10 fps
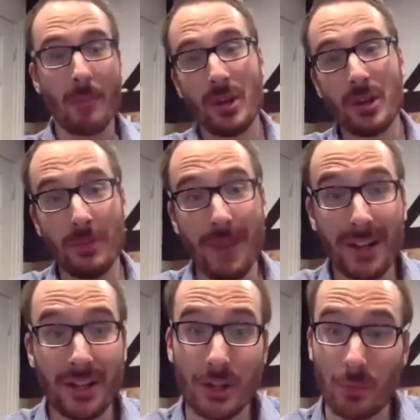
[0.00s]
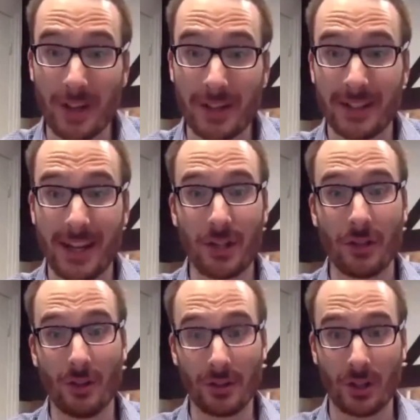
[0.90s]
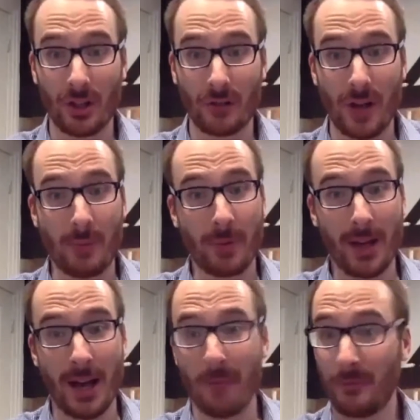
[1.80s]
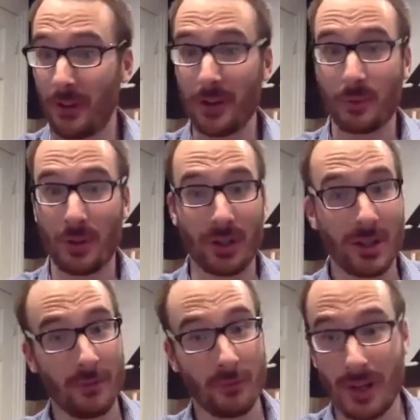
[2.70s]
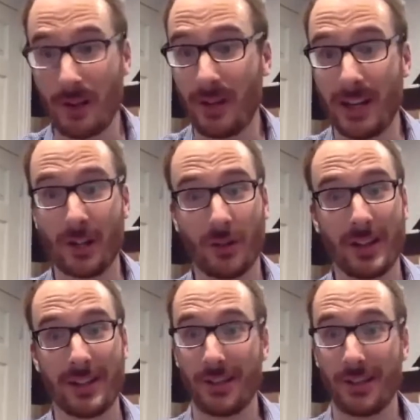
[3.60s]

You mentioned in your presentation on Skyscraper, for those watching, really, really interesting.